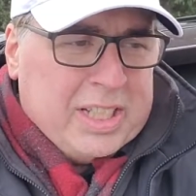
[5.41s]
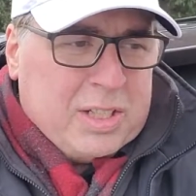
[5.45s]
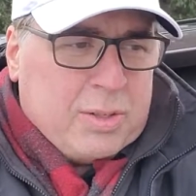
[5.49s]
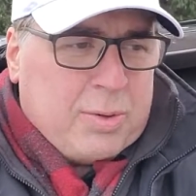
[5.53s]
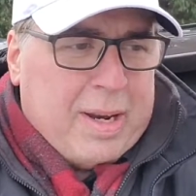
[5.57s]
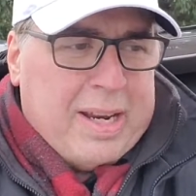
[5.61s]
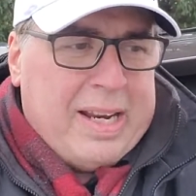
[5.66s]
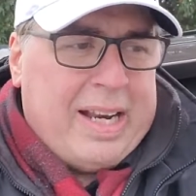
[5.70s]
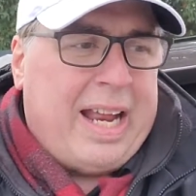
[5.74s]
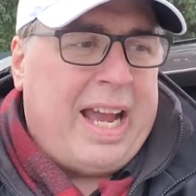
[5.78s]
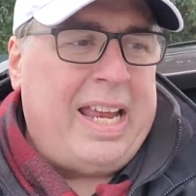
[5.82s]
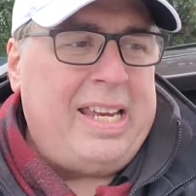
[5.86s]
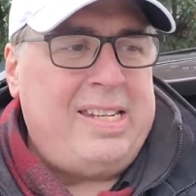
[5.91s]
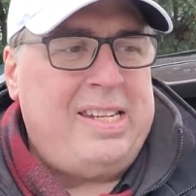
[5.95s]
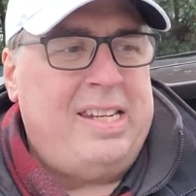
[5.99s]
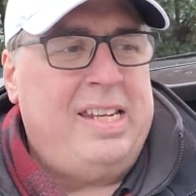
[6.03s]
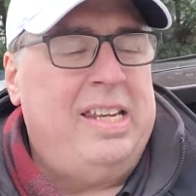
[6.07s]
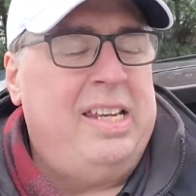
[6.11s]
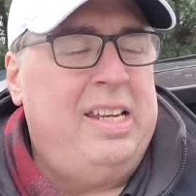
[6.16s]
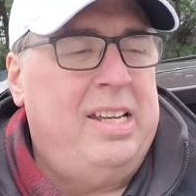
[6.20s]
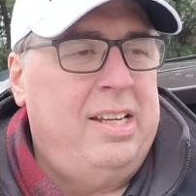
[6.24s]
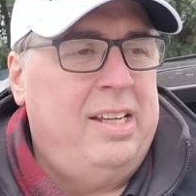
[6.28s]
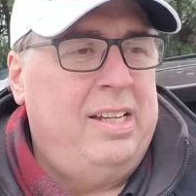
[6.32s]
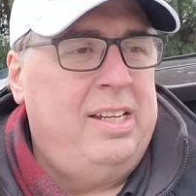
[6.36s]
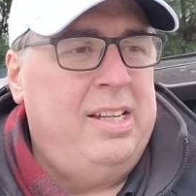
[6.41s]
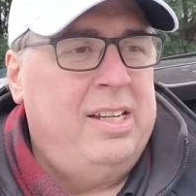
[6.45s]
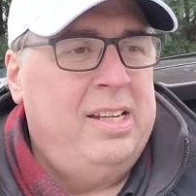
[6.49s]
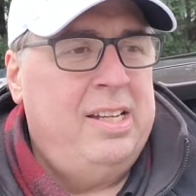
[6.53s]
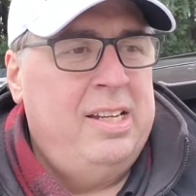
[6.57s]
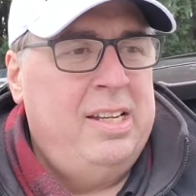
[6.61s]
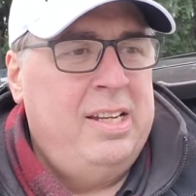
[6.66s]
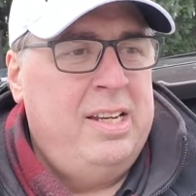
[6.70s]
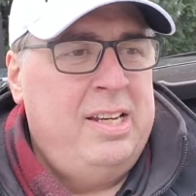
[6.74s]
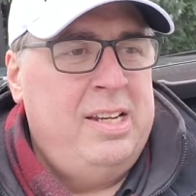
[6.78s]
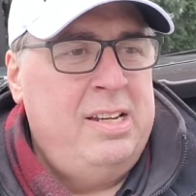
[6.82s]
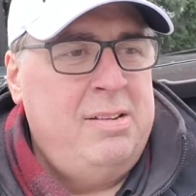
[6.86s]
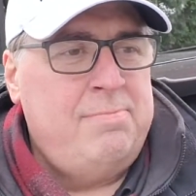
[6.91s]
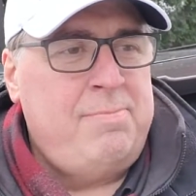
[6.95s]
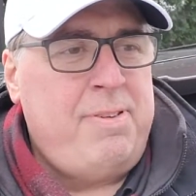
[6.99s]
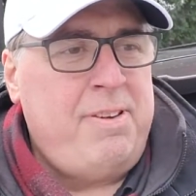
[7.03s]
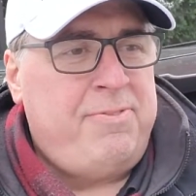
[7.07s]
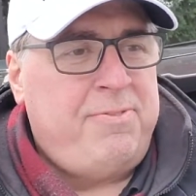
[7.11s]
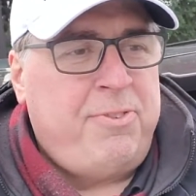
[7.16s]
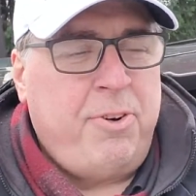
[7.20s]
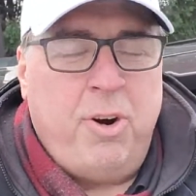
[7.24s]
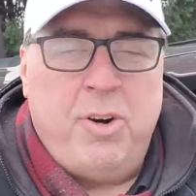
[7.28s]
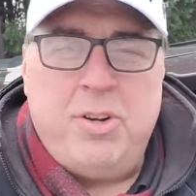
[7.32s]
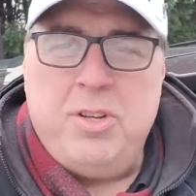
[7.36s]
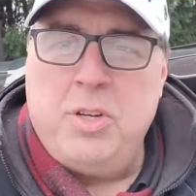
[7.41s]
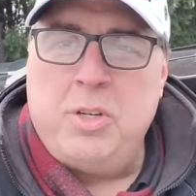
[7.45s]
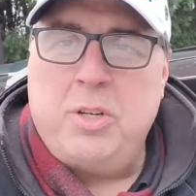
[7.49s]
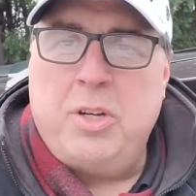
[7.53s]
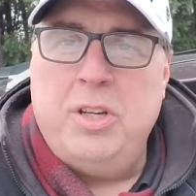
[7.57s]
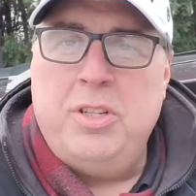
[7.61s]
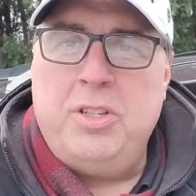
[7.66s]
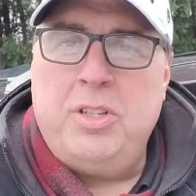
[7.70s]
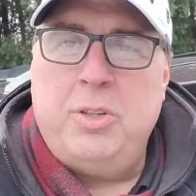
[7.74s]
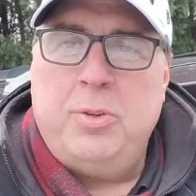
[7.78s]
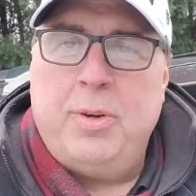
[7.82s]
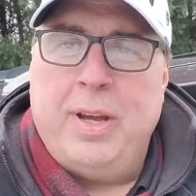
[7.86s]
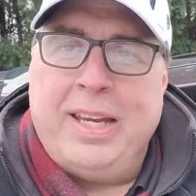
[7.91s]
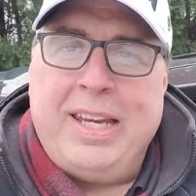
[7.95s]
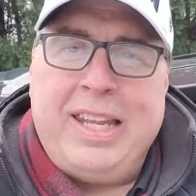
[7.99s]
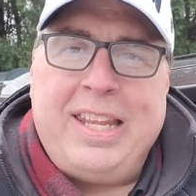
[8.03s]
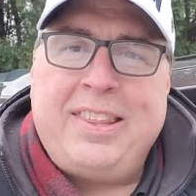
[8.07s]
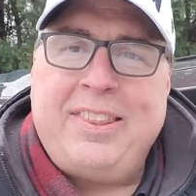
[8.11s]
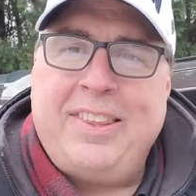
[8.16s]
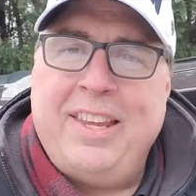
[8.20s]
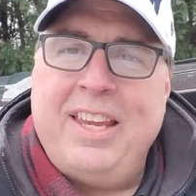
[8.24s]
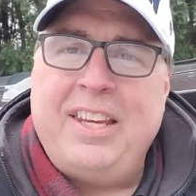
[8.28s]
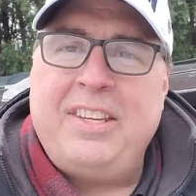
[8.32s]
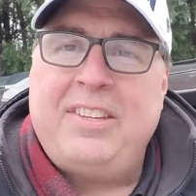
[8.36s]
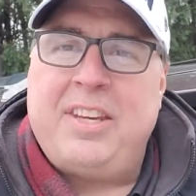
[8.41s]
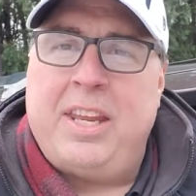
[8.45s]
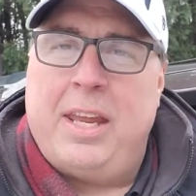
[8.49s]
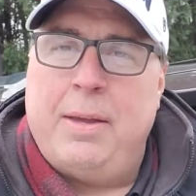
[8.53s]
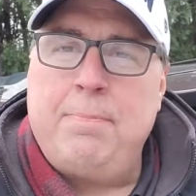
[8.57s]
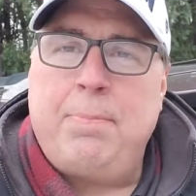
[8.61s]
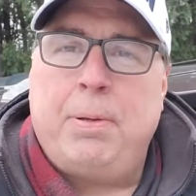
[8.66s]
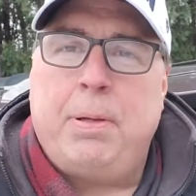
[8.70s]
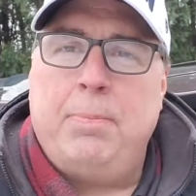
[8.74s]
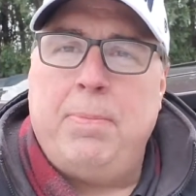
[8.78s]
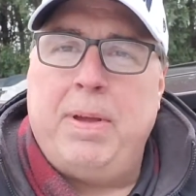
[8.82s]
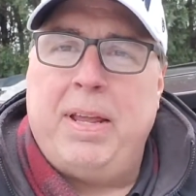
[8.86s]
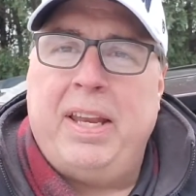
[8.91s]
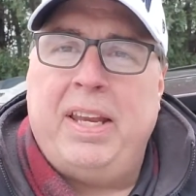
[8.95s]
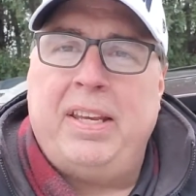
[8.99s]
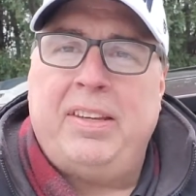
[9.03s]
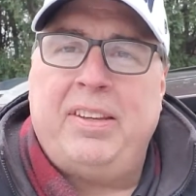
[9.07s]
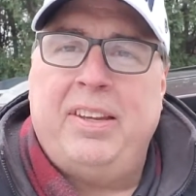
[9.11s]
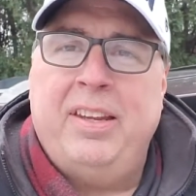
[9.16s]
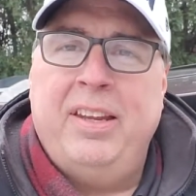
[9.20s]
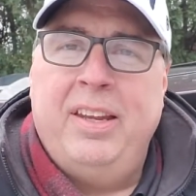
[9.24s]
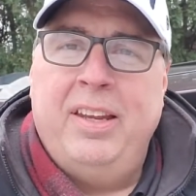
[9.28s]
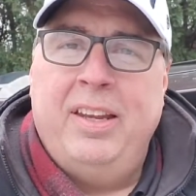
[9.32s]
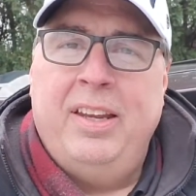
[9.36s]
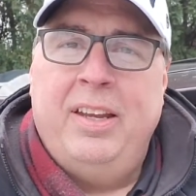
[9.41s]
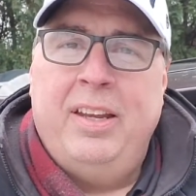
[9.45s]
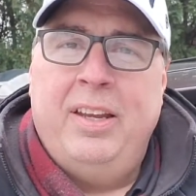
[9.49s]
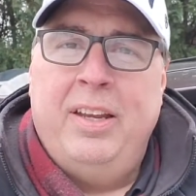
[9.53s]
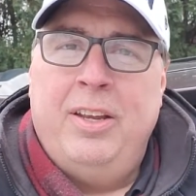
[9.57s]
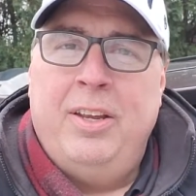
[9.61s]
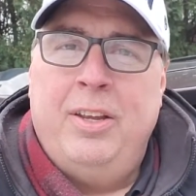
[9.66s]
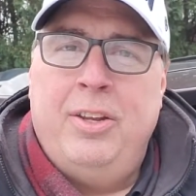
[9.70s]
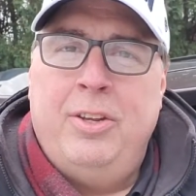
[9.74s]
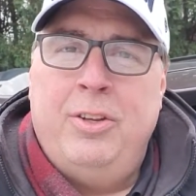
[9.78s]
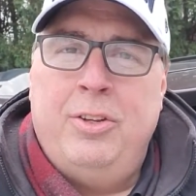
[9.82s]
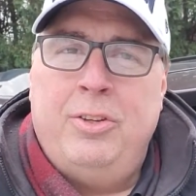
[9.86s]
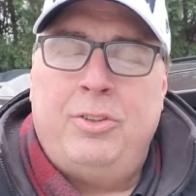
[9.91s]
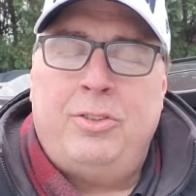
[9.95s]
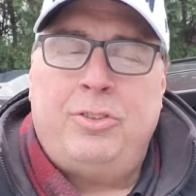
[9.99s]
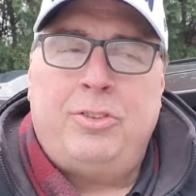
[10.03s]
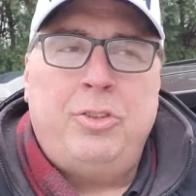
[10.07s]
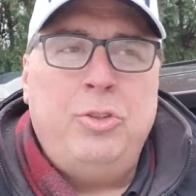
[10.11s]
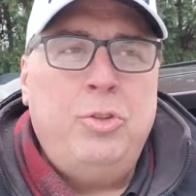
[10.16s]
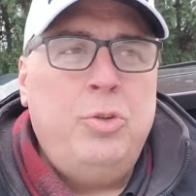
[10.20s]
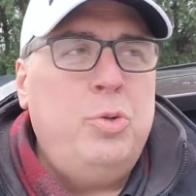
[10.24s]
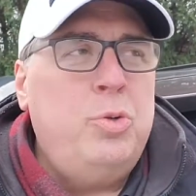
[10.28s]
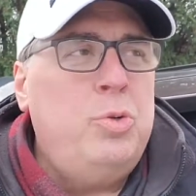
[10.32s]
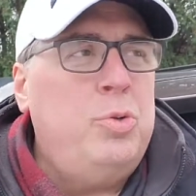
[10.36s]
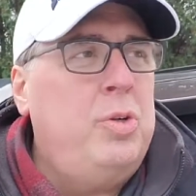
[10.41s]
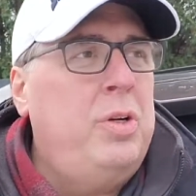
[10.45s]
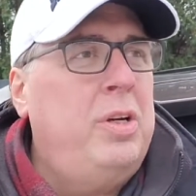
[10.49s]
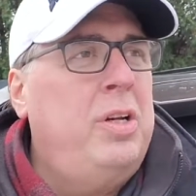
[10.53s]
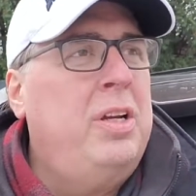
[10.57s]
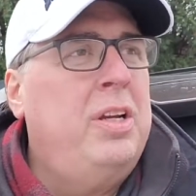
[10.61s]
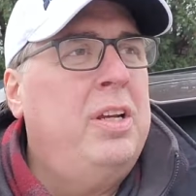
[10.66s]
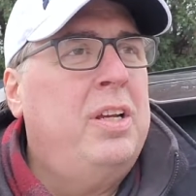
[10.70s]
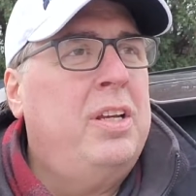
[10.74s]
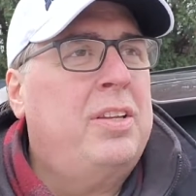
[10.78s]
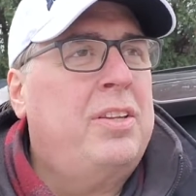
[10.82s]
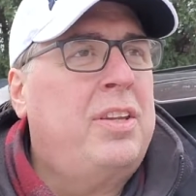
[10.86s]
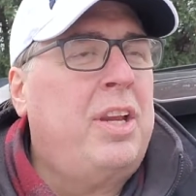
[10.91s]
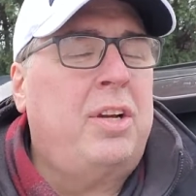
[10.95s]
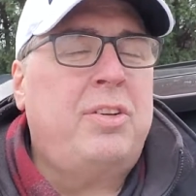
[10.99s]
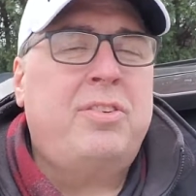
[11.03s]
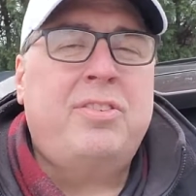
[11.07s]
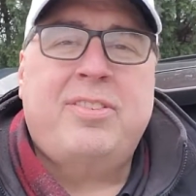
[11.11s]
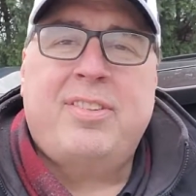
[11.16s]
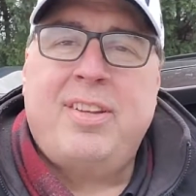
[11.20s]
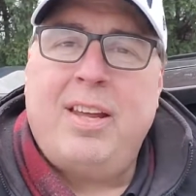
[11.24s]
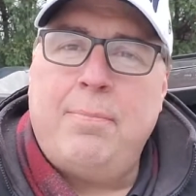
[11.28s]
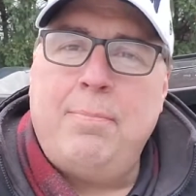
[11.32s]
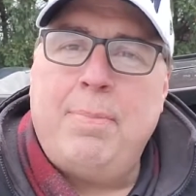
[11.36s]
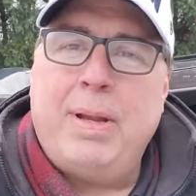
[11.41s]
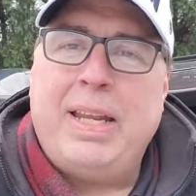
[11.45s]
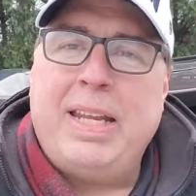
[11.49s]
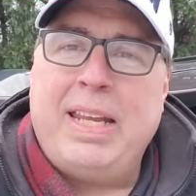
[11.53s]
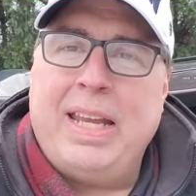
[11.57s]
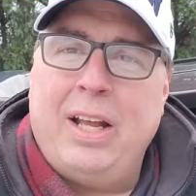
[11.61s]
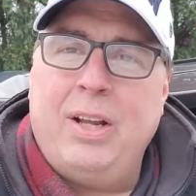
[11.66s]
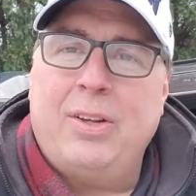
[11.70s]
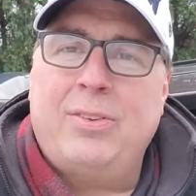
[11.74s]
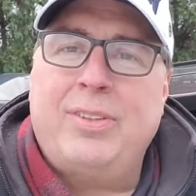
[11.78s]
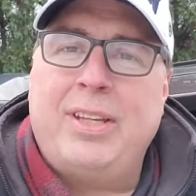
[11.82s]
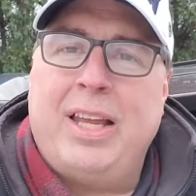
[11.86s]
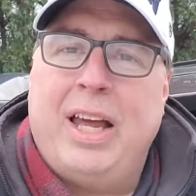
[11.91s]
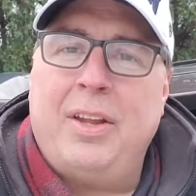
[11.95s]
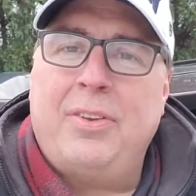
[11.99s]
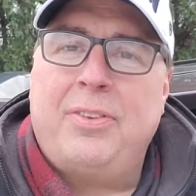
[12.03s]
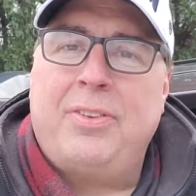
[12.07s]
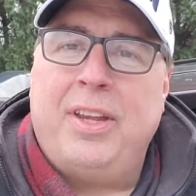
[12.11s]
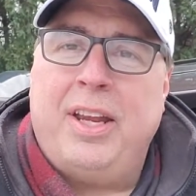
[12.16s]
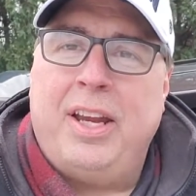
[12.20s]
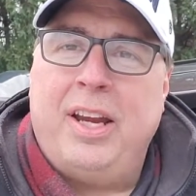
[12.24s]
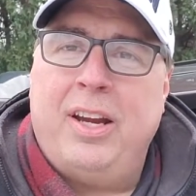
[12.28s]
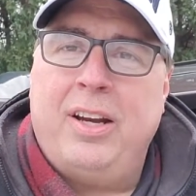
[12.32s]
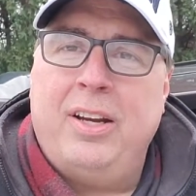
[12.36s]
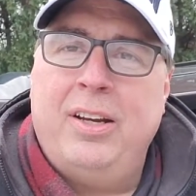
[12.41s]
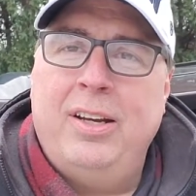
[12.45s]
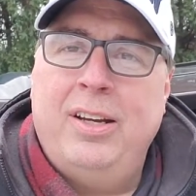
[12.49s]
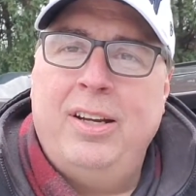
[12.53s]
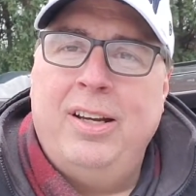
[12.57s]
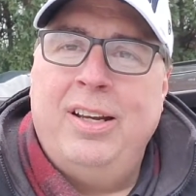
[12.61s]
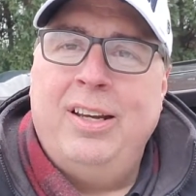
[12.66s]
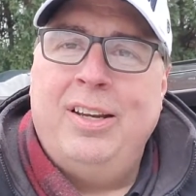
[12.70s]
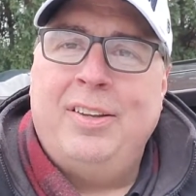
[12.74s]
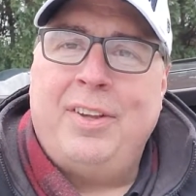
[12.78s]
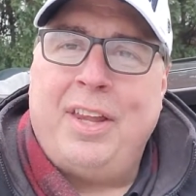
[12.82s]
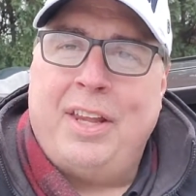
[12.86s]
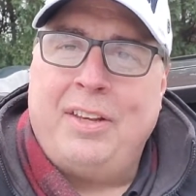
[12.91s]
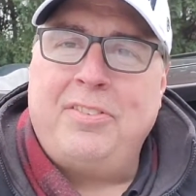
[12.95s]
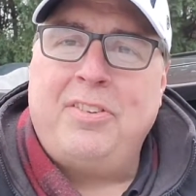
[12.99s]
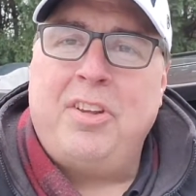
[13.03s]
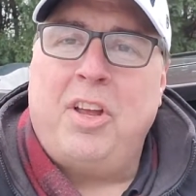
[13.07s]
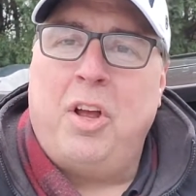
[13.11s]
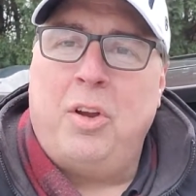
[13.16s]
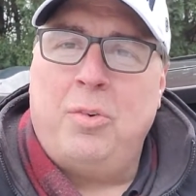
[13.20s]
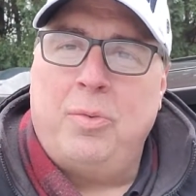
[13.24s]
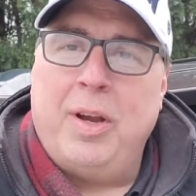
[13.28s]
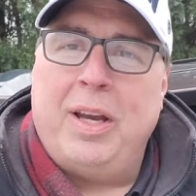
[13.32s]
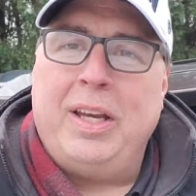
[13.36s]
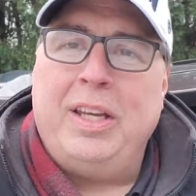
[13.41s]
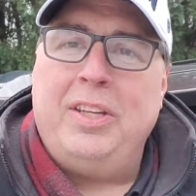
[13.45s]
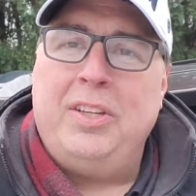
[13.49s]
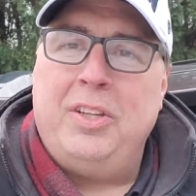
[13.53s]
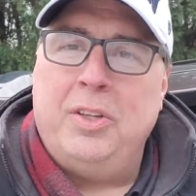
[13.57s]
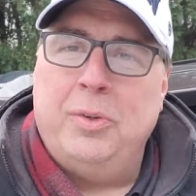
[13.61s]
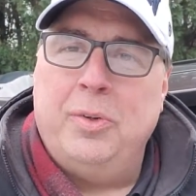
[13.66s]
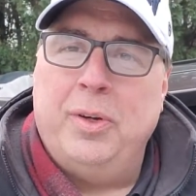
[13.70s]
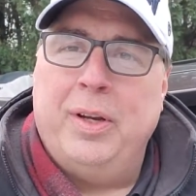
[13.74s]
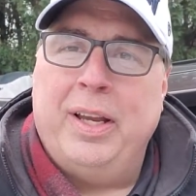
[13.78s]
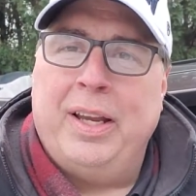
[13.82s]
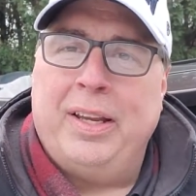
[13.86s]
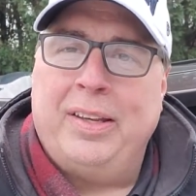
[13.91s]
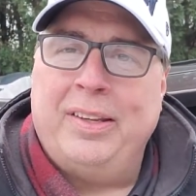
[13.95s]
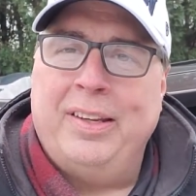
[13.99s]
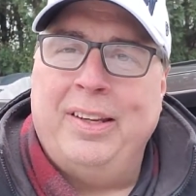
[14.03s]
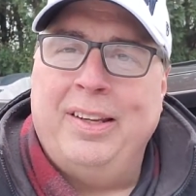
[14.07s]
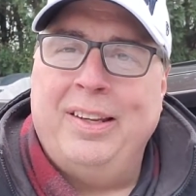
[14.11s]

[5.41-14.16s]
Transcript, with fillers: great idea, before you can do anything to implement it, soon there's somebody else out there that's already doing it?